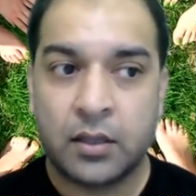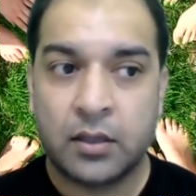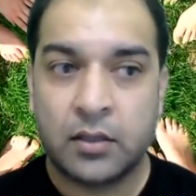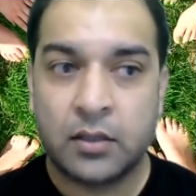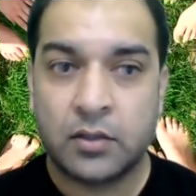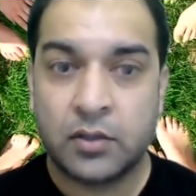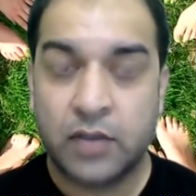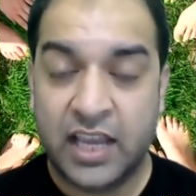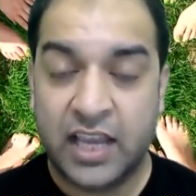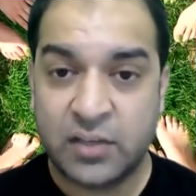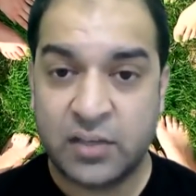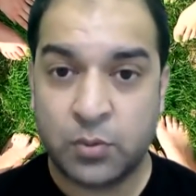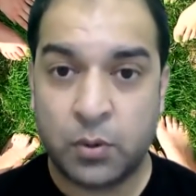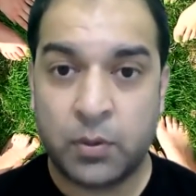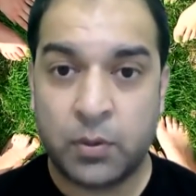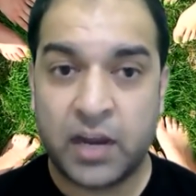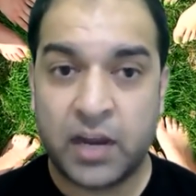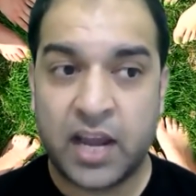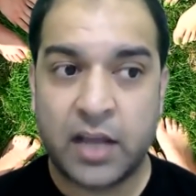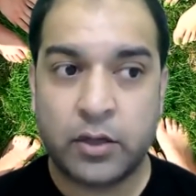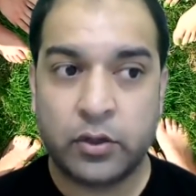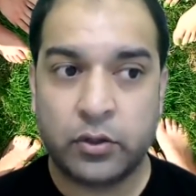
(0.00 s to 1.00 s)
So here's what
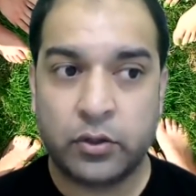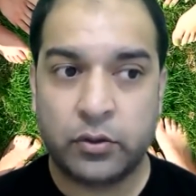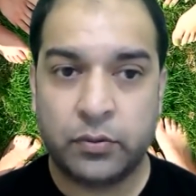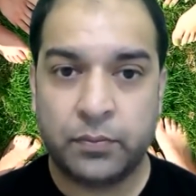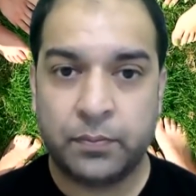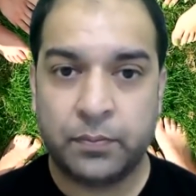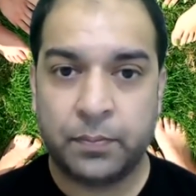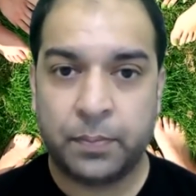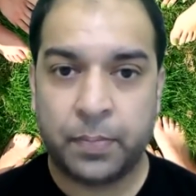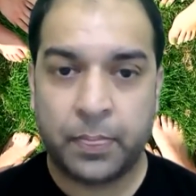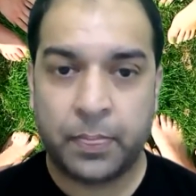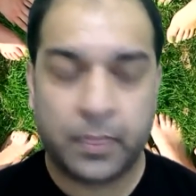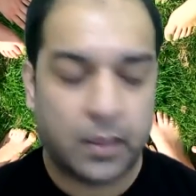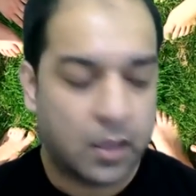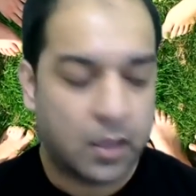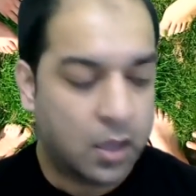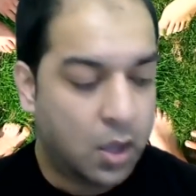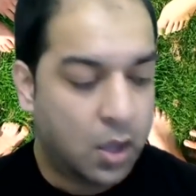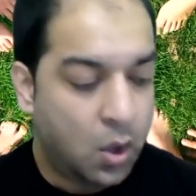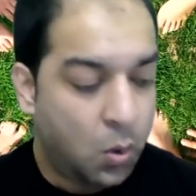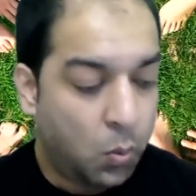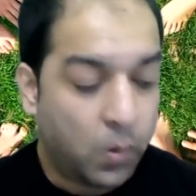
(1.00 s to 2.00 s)
I do.
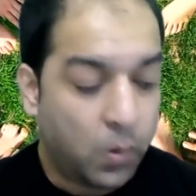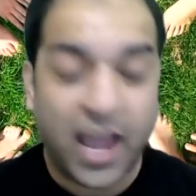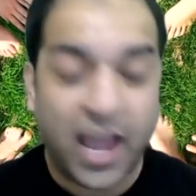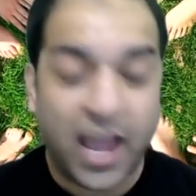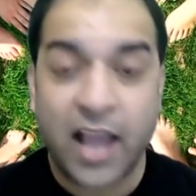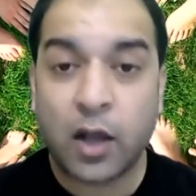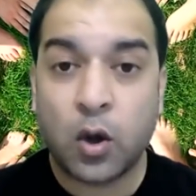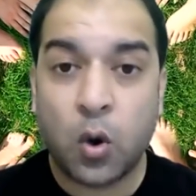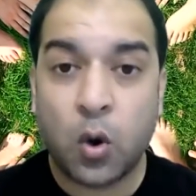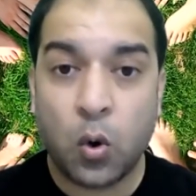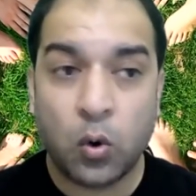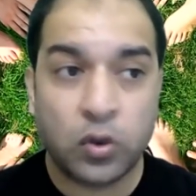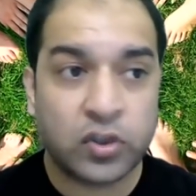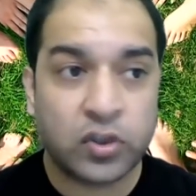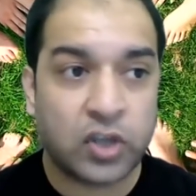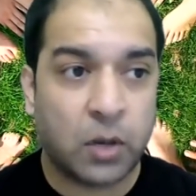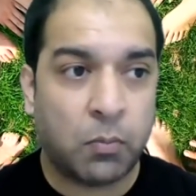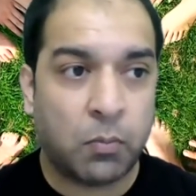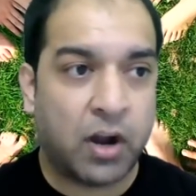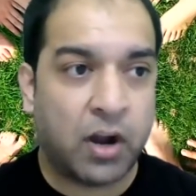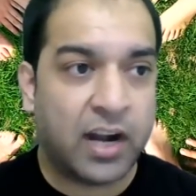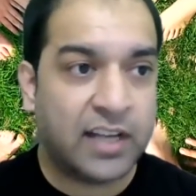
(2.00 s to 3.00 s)
When I call
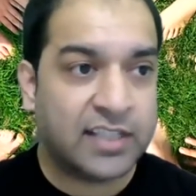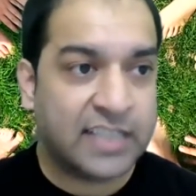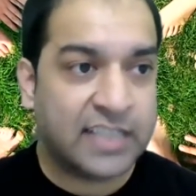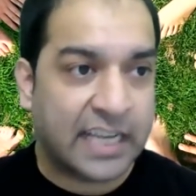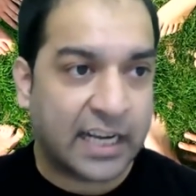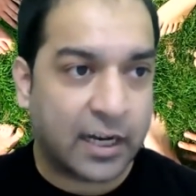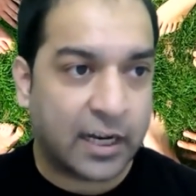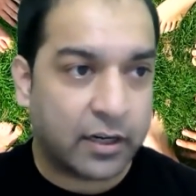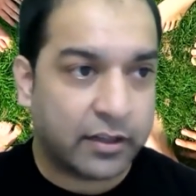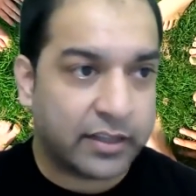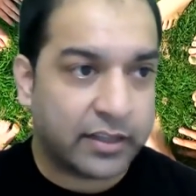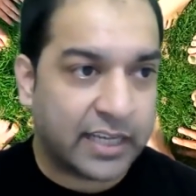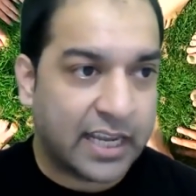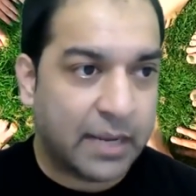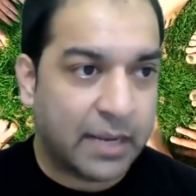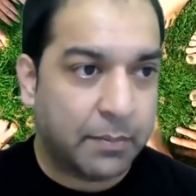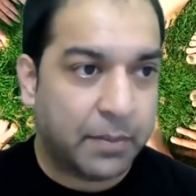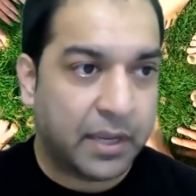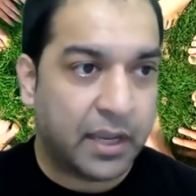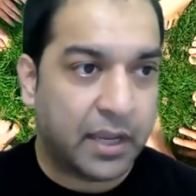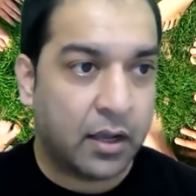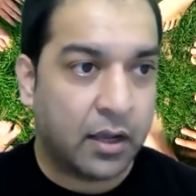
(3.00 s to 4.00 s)
someone, let's take another
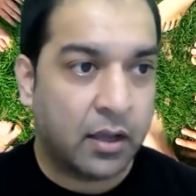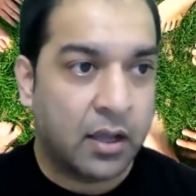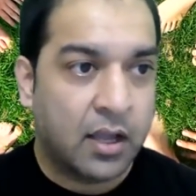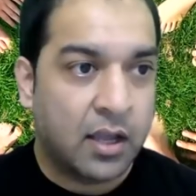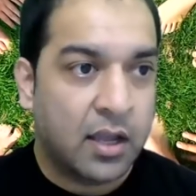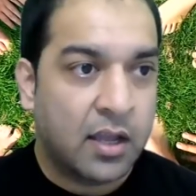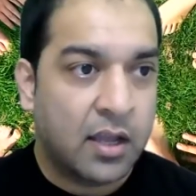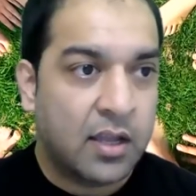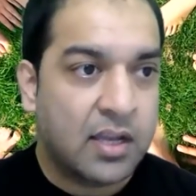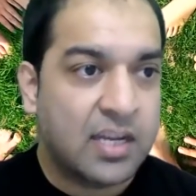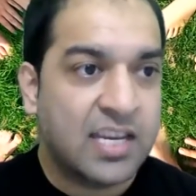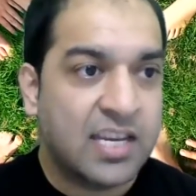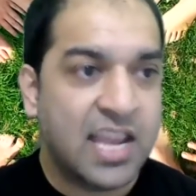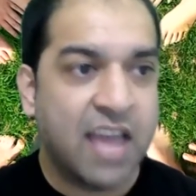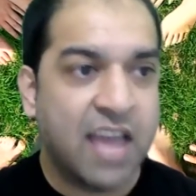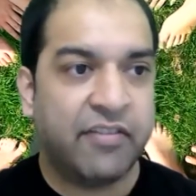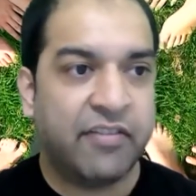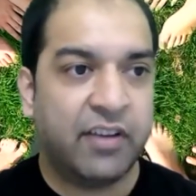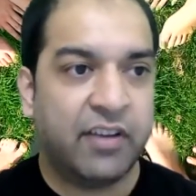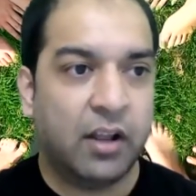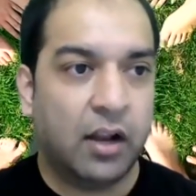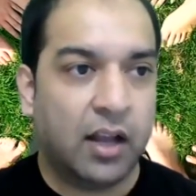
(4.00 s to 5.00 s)
name here.
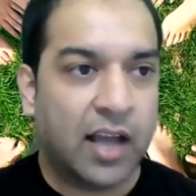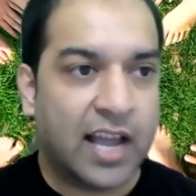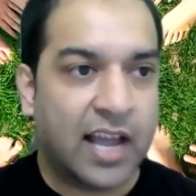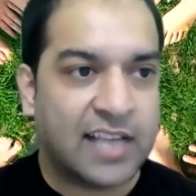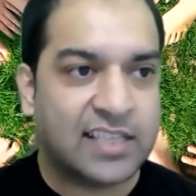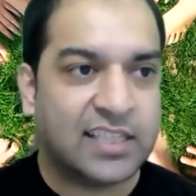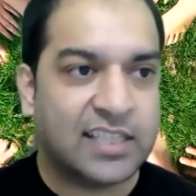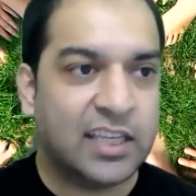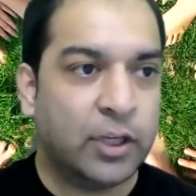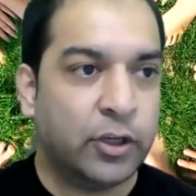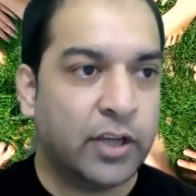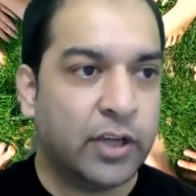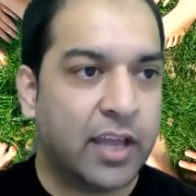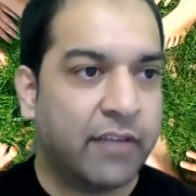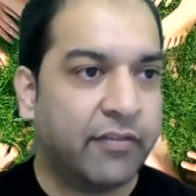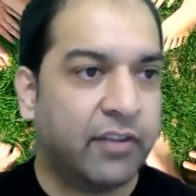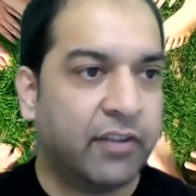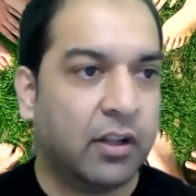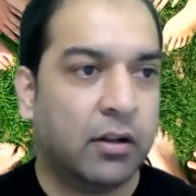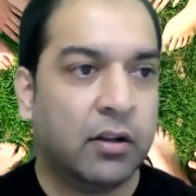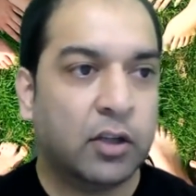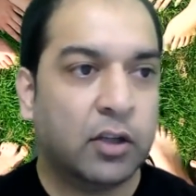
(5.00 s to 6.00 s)
Neville. I see you,
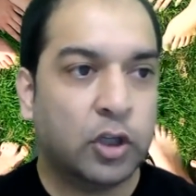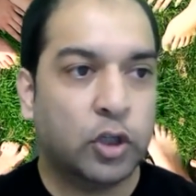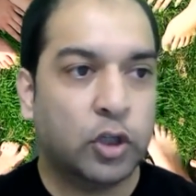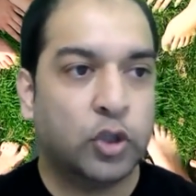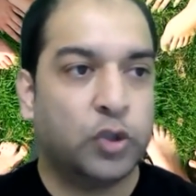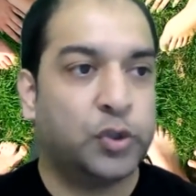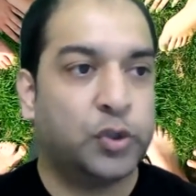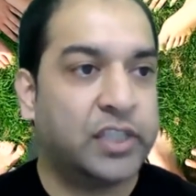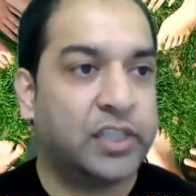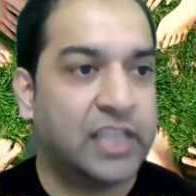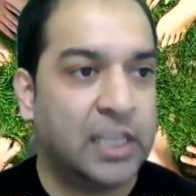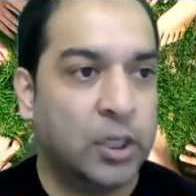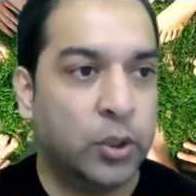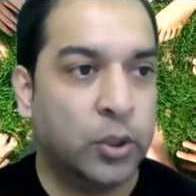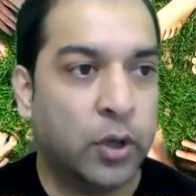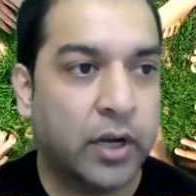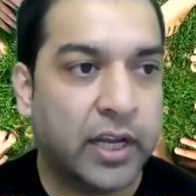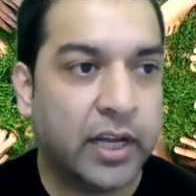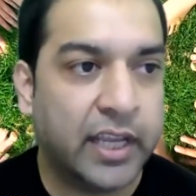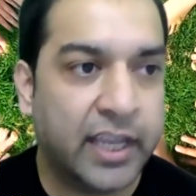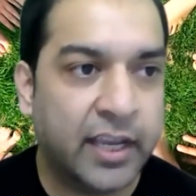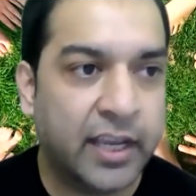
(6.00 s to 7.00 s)
Neville. Good to see you
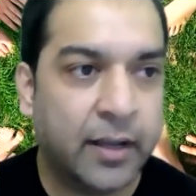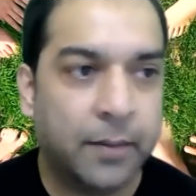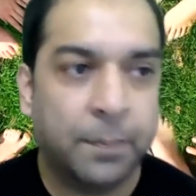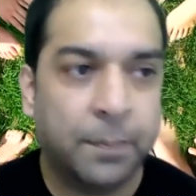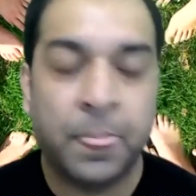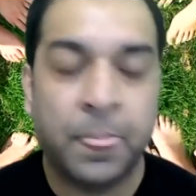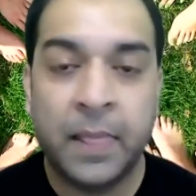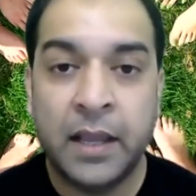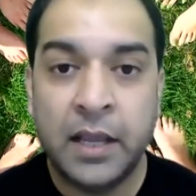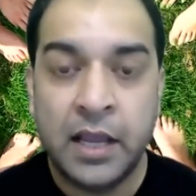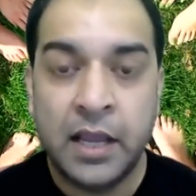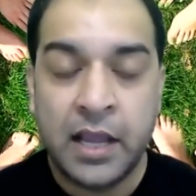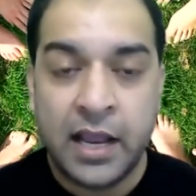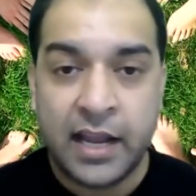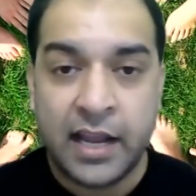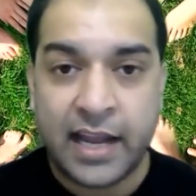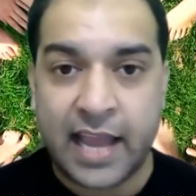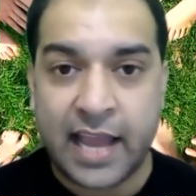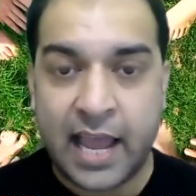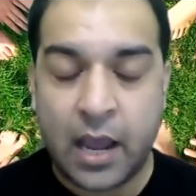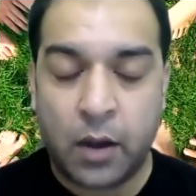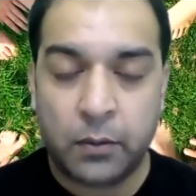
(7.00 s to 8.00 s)
on here.
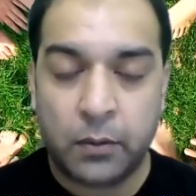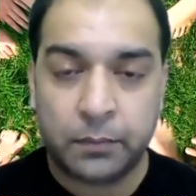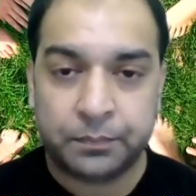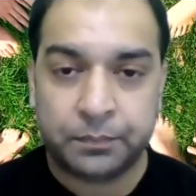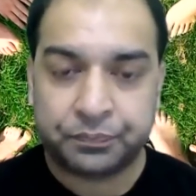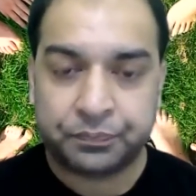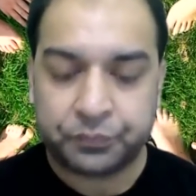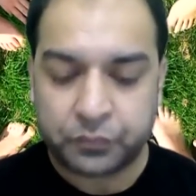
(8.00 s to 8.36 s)
Now,